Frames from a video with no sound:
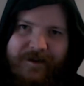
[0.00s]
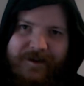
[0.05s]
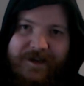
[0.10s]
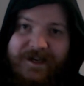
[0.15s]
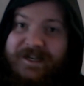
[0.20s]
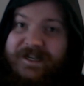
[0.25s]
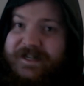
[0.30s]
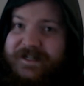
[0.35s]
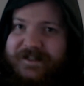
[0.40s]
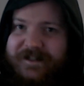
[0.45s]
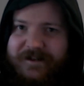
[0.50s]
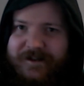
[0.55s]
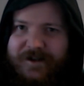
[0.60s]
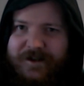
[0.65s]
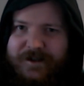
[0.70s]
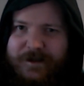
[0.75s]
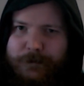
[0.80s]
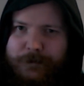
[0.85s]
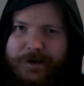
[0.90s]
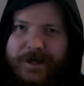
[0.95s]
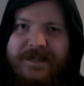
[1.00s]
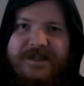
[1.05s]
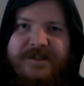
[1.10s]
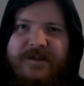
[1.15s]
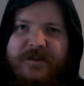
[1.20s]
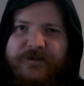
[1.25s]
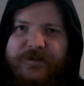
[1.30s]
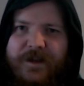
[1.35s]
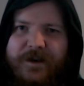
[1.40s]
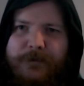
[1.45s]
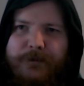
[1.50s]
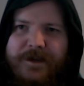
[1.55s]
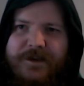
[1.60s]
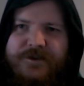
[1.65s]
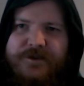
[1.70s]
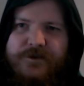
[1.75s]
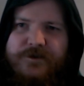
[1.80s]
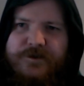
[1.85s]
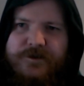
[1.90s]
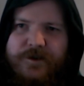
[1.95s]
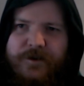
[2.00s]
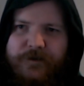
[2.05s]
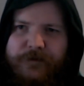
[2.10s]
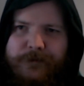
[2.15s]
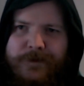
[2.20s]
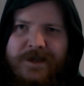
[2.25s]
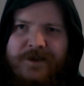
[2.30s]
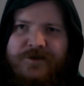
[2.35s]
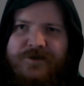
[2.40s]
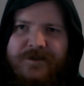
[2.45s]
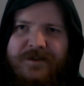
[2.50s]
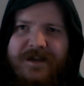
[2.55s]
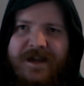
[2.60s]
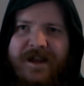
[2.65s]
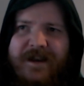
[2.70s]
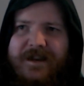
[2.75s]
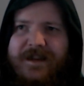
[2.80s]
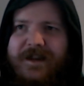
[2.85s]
You need to learn the basic fundamentals of pixel art.